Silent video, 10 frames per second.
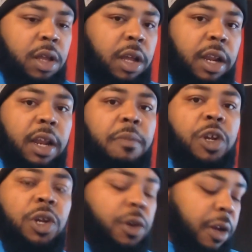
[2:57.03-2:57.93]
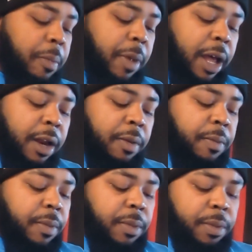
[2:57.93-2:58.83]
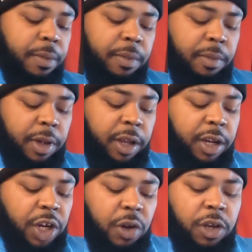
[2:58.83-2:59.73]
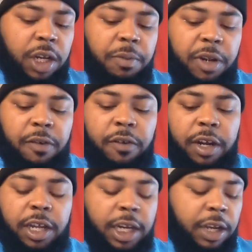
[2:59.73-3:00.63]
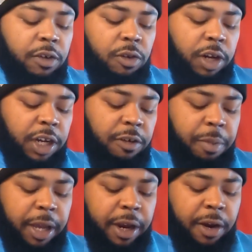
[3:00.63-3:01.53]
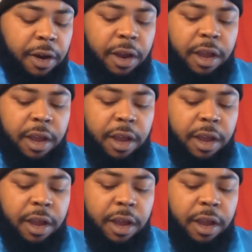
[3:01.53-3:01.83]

And then I'm gonna show you the bottom and show you some different details on each pair.